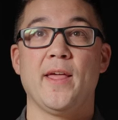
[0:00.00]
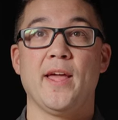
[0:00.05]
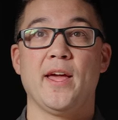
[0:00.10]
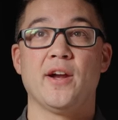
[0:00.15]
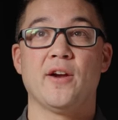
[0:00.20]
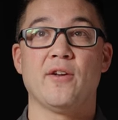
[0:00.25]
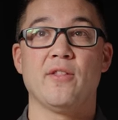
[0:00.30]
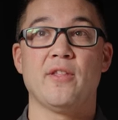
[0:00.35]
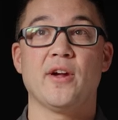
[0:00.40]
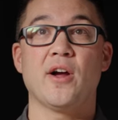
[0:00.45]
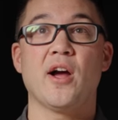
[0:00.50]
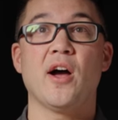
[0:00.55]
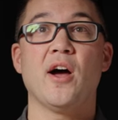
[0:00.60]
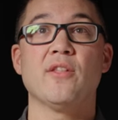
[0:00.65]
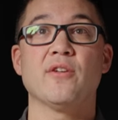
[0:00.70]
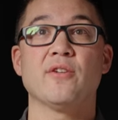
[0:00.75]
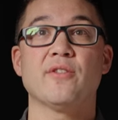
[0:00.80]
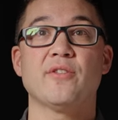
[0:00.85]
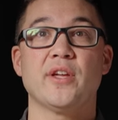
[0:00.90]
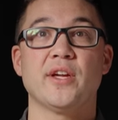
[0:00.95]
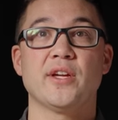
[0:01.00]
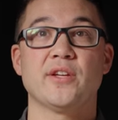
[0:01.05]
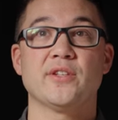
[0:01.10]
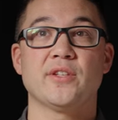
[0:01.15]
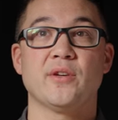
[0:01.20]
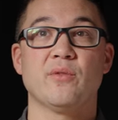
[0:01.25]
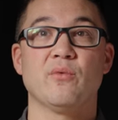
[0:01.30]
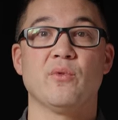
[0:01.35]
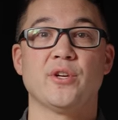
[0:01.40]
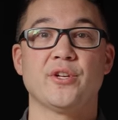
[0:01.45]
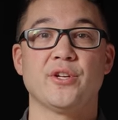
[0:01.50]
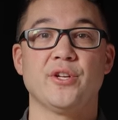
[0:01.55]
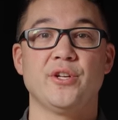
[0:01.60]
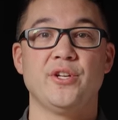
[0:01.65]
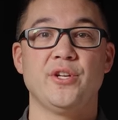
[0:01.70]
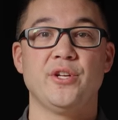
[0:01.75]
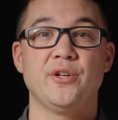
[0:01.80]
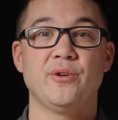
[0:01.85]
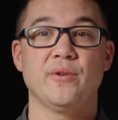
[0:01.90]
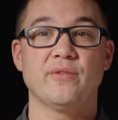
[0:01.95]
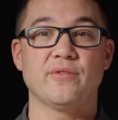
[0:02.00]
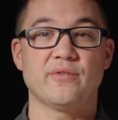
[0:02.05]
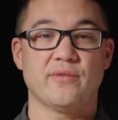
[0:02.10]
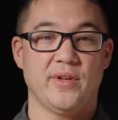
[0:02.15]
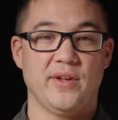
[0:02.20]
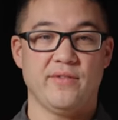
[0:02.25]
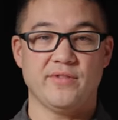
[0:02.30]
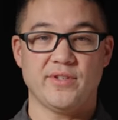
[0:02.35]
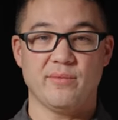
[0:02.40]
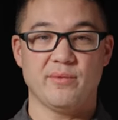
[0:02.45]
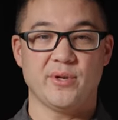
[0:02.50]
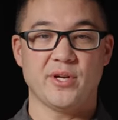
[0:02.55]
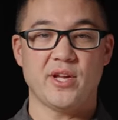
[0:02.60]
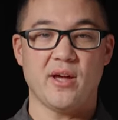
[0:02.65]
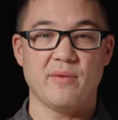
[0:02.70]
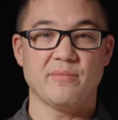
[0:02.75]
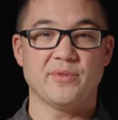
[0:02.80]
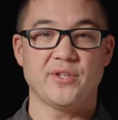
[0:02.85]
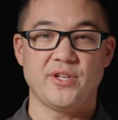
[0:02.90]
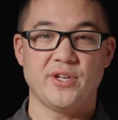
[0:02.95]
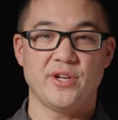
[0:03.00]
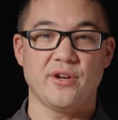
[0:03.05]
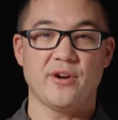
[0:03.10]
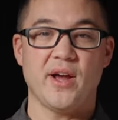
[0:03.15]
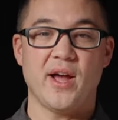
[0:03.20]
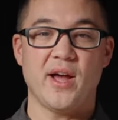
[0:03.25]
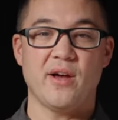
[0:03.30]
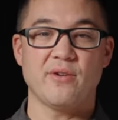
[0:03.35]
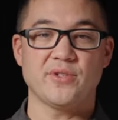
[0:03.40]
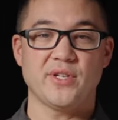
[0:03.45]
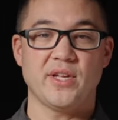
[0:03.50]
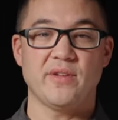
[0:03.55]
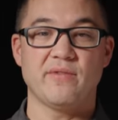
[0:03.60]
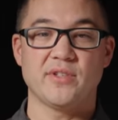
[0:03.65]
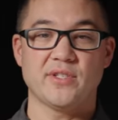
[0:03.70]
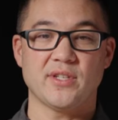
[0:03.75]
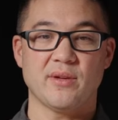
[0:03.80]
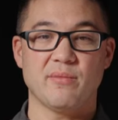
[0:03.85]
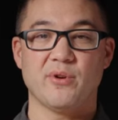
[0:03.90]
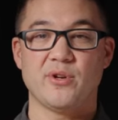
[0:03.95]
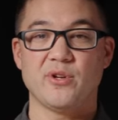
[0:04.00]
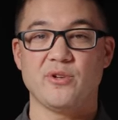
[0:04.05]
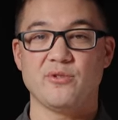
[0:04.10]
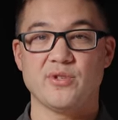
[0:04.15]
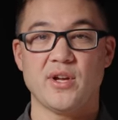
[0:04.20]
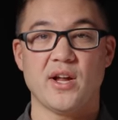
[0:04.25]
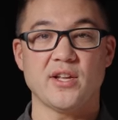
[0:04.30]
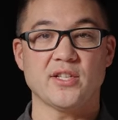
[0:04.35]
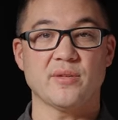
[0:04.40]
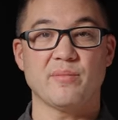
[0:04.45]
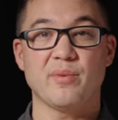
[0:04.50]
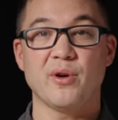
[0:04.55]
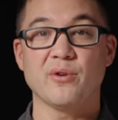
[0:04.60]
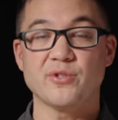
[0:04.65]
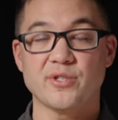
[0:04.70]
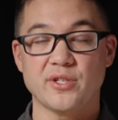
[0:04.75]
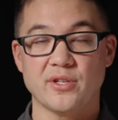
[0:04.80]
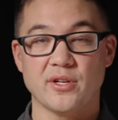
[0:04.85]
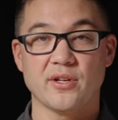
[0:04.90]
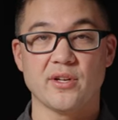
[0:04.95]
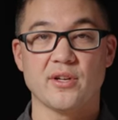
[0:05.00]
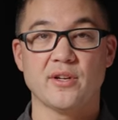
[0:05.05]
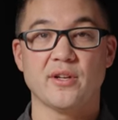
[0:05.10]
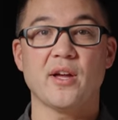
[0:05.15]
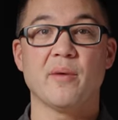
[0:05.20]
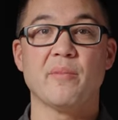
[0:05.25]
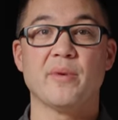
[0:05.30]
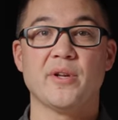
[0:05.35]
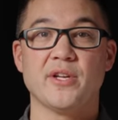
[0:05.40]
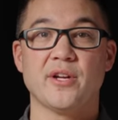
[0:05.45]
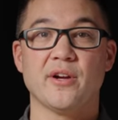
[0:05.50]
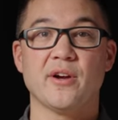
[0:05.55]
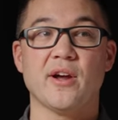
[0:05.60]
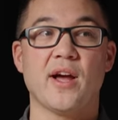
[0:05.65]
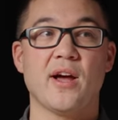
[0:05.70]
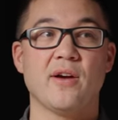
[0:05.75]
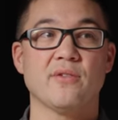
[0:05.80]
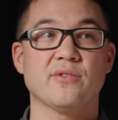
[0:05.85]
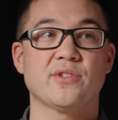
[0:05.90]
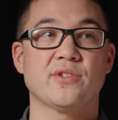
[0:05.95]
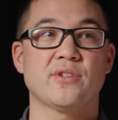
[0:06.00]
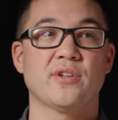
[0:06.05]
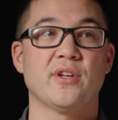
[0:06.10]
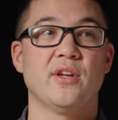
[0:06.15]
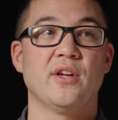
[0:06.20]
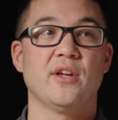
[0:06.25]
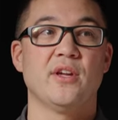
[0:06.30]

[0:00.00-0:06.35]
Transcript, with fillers: And are there other things that one could do if, if someone comes into your house, even someone who's not supposed to come into your house,